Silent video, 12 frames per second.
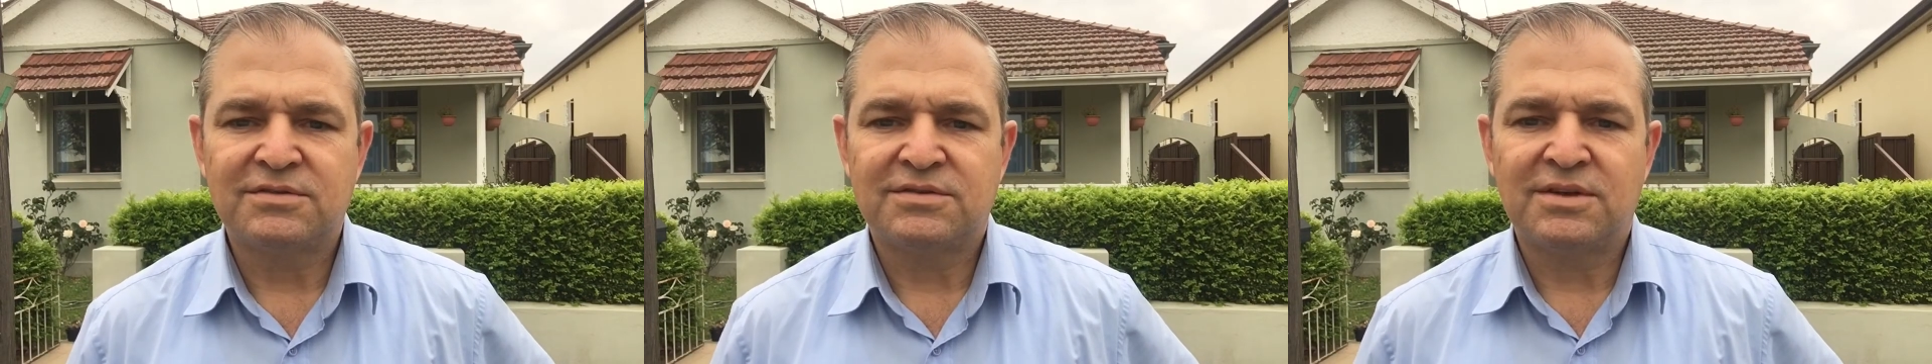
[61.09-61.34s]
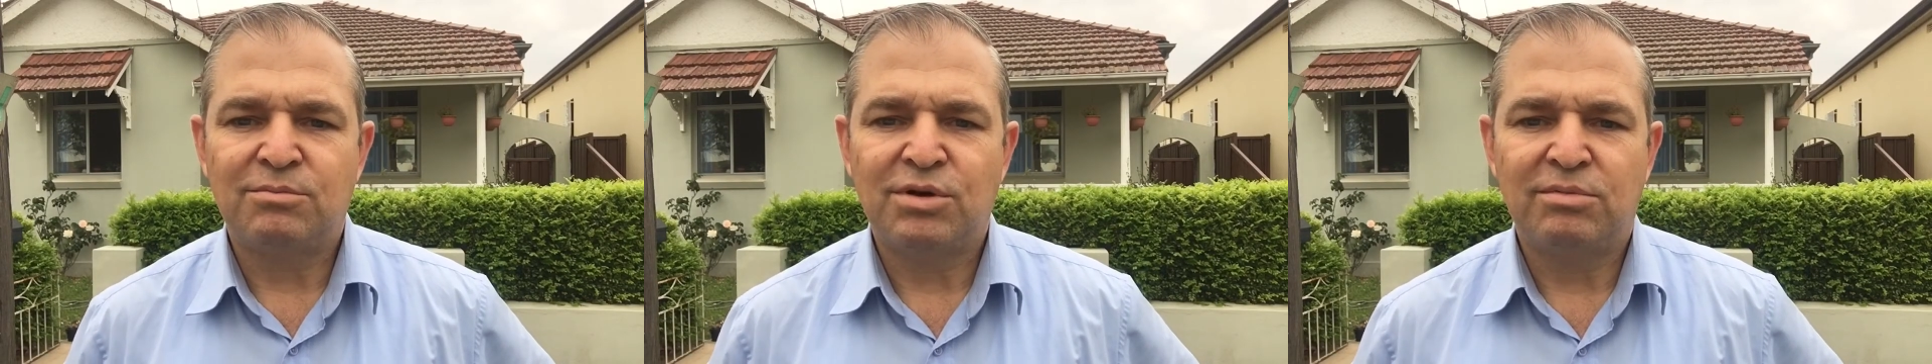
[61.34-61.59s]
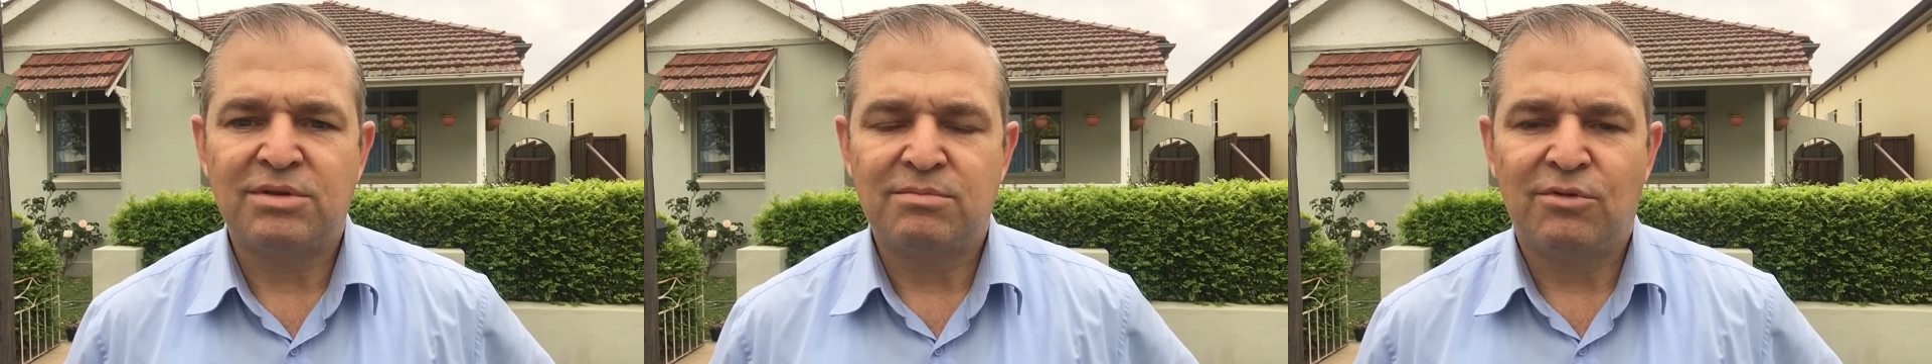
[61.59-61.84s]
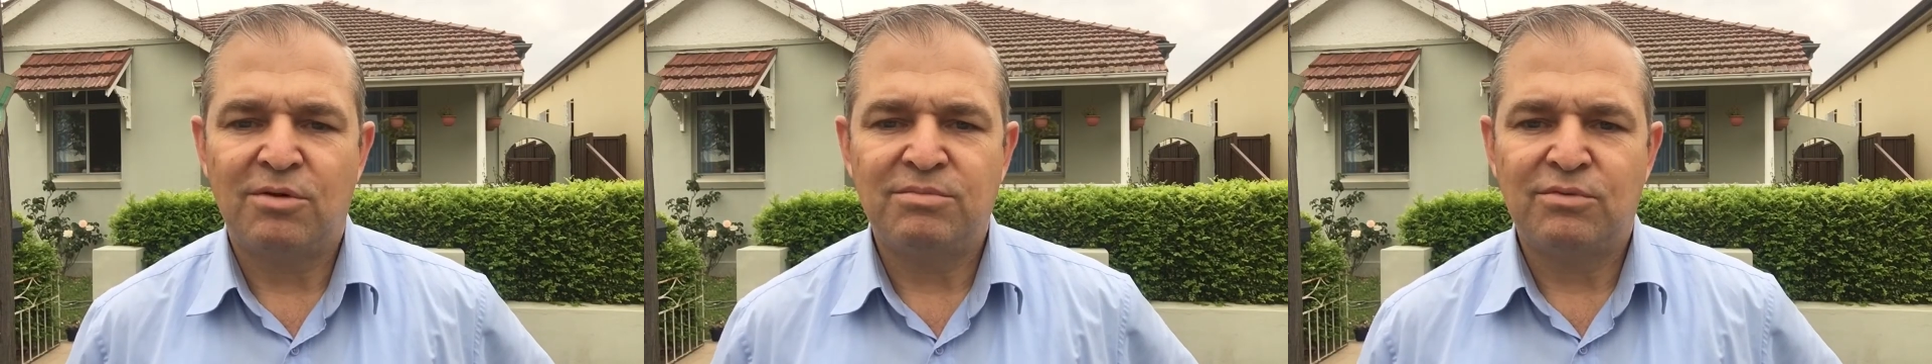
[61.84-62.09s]
For some people, it
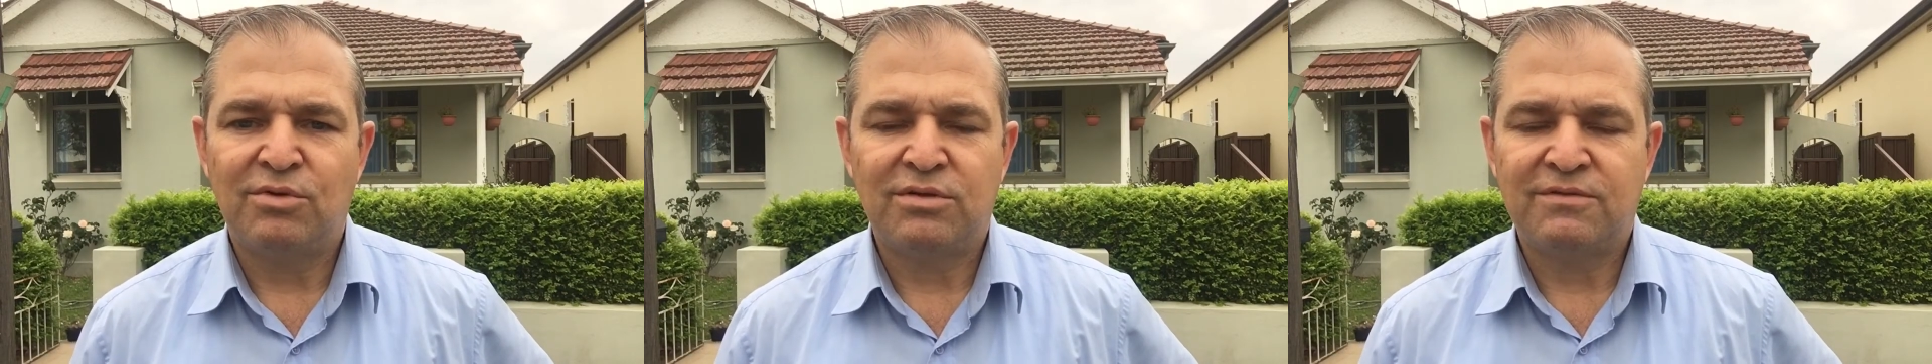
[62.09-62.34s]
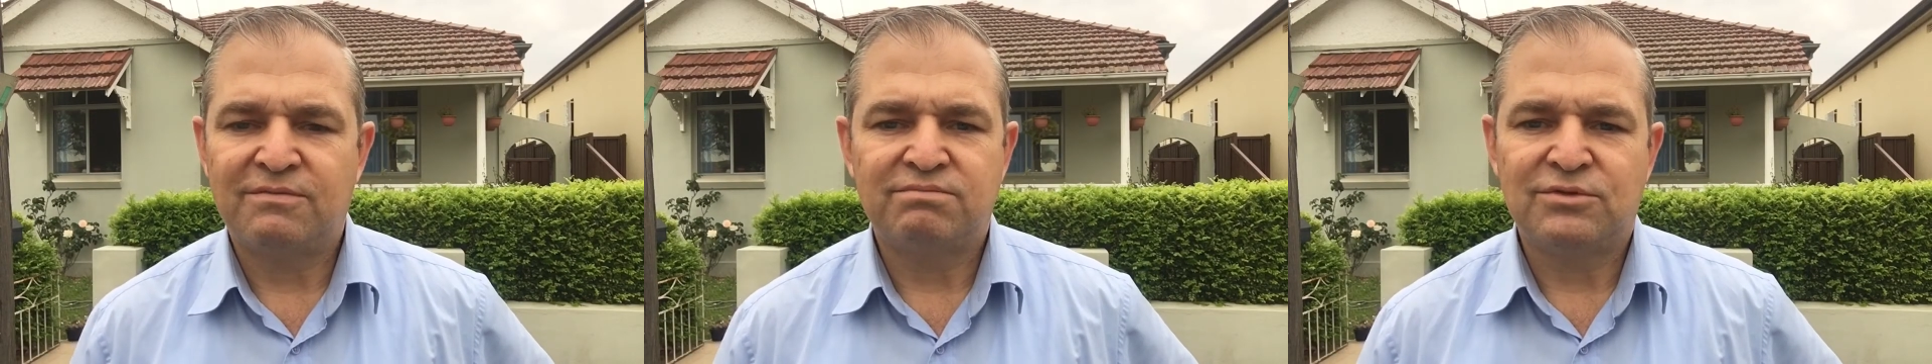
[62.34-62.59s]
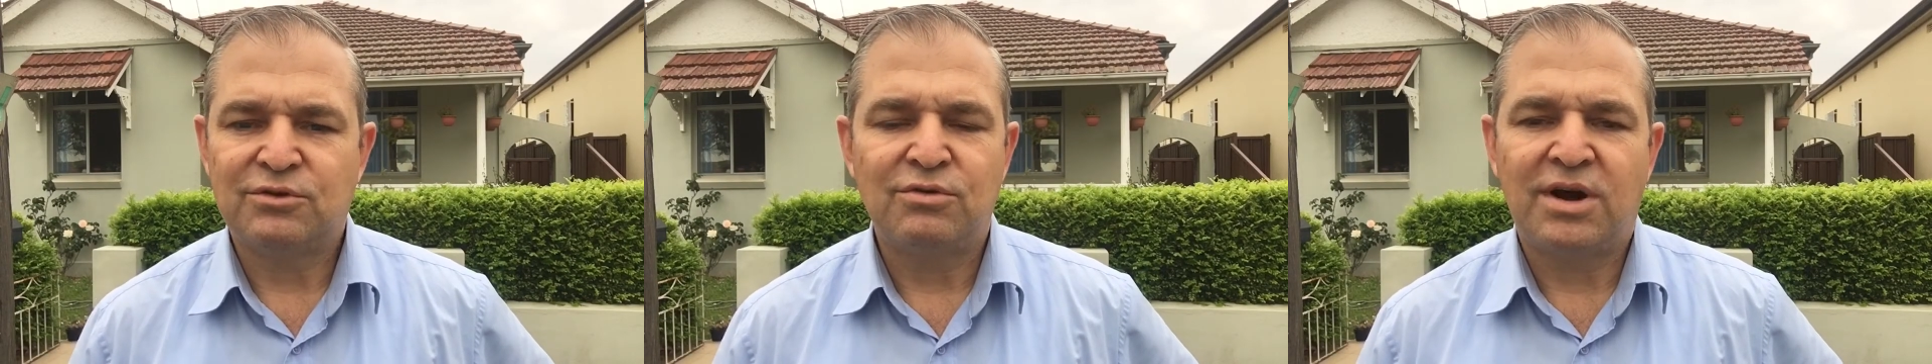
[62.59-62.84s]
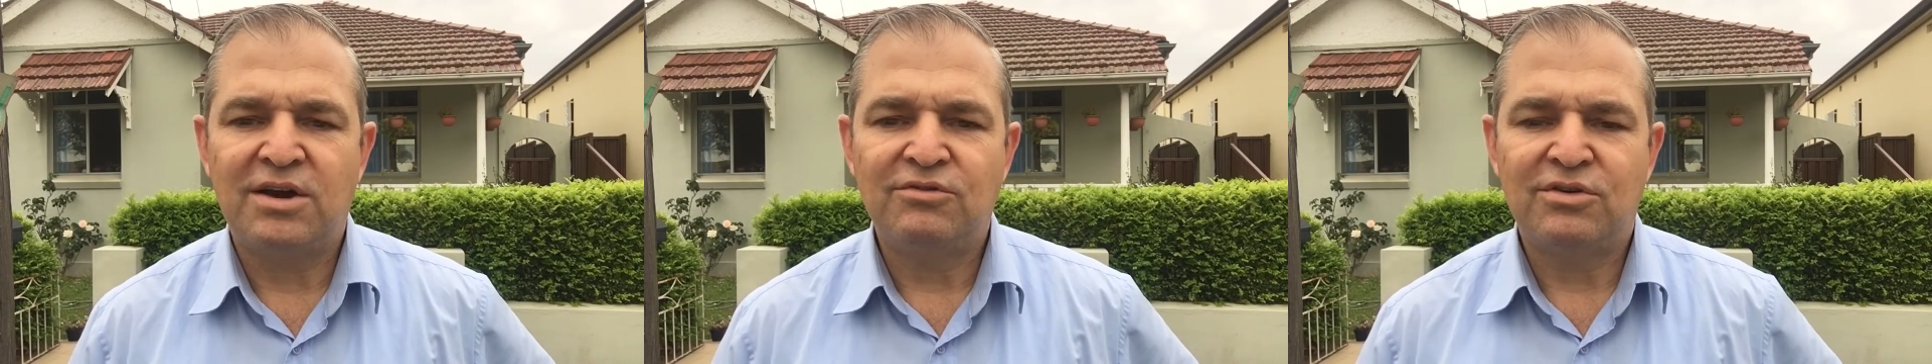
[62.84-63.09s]
might be worth
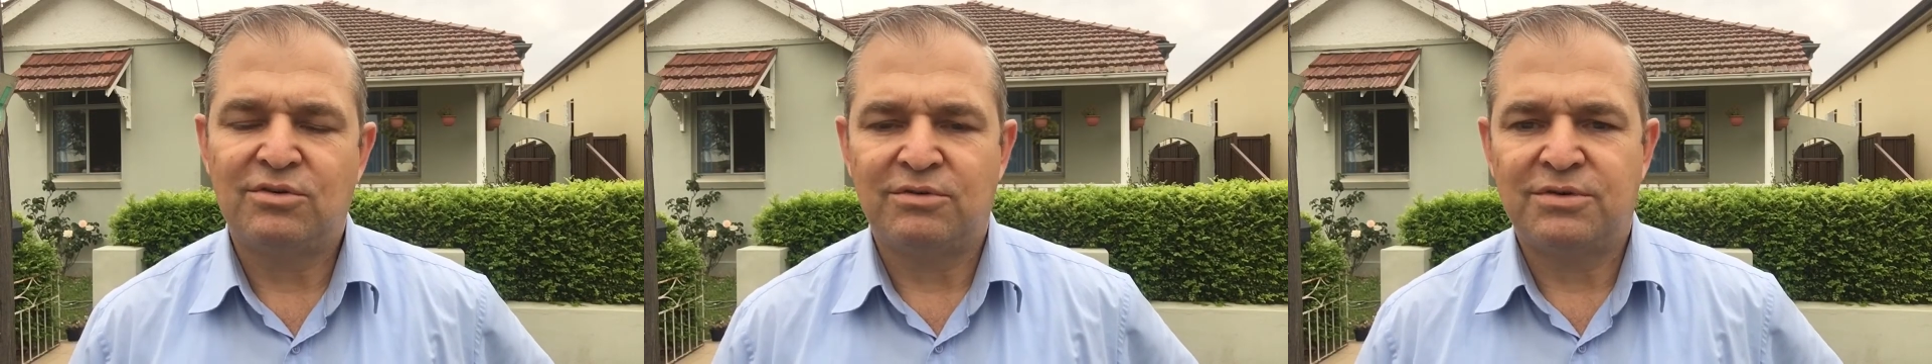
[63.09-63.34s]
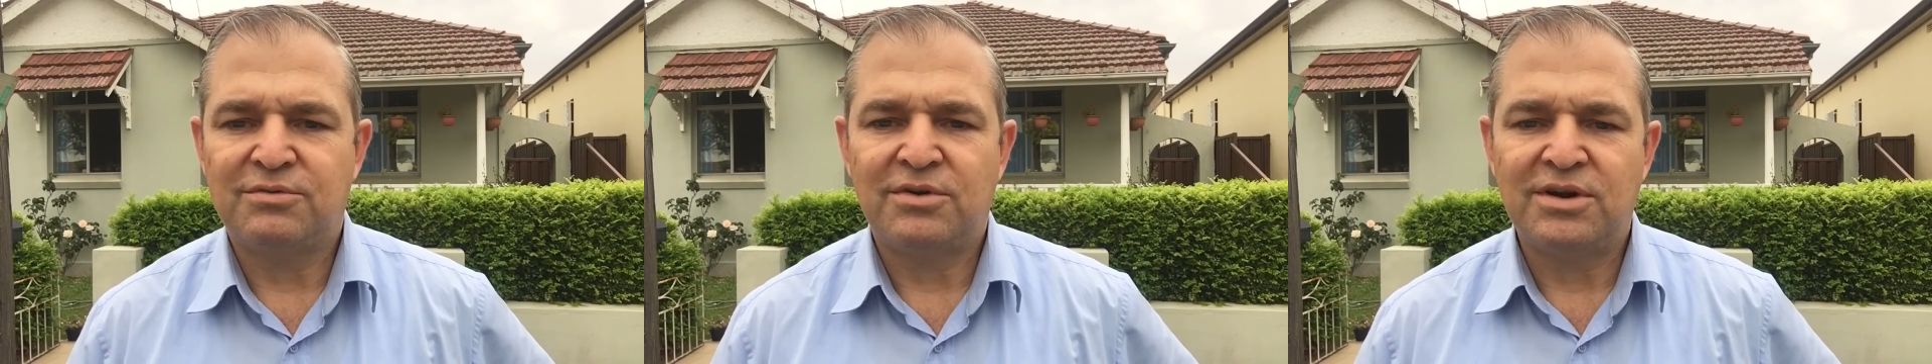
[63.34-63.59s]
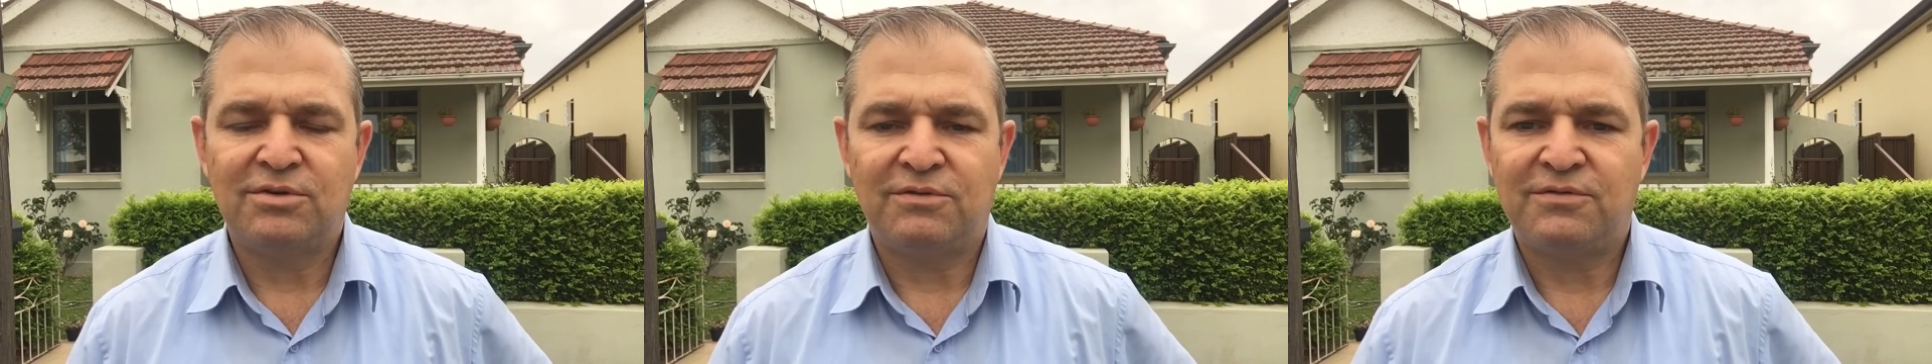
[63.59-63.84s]
200 or three or